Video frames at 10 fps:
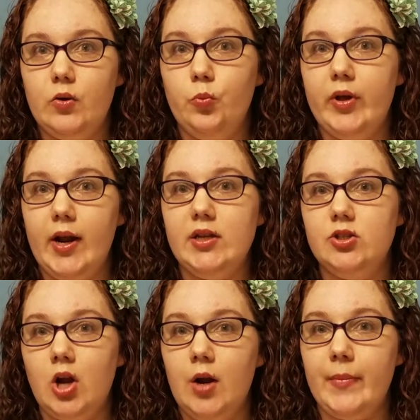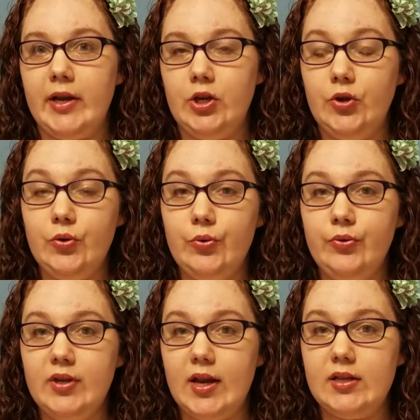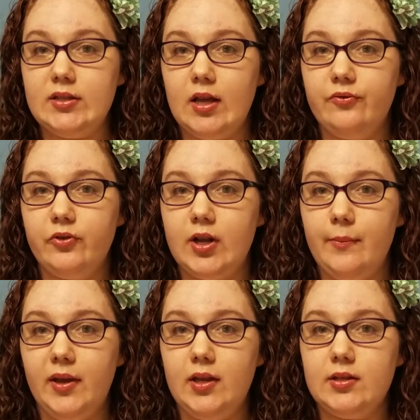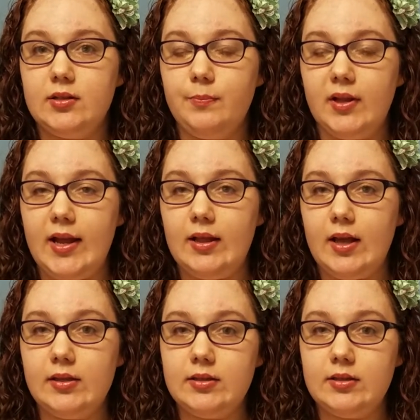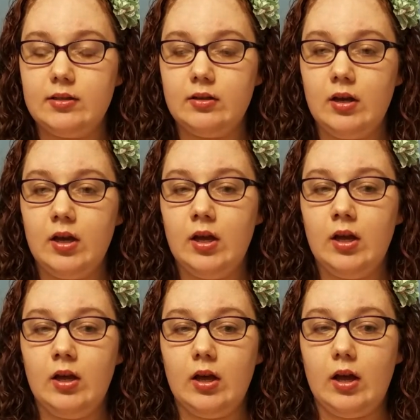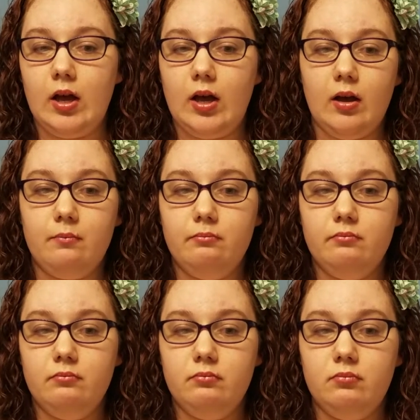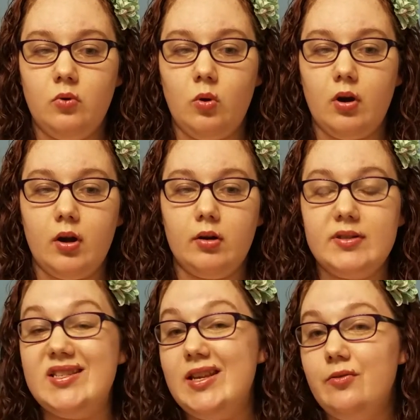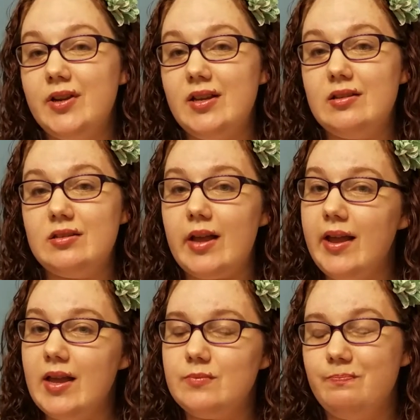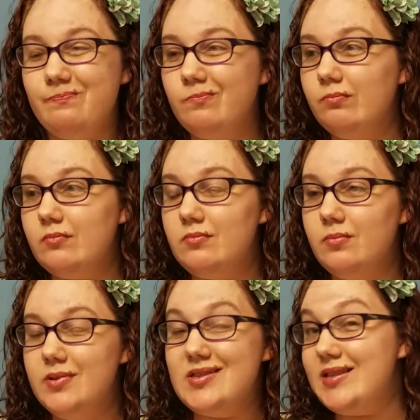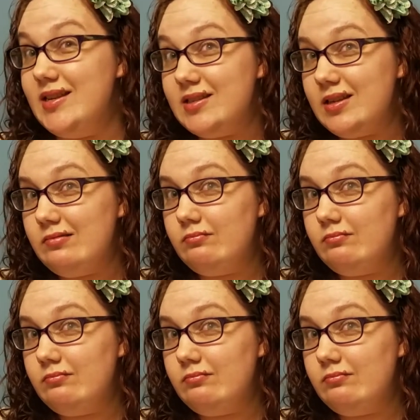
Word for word: when I start my new Dead is Dead for Dummies playlist, um, or series, I guess, season?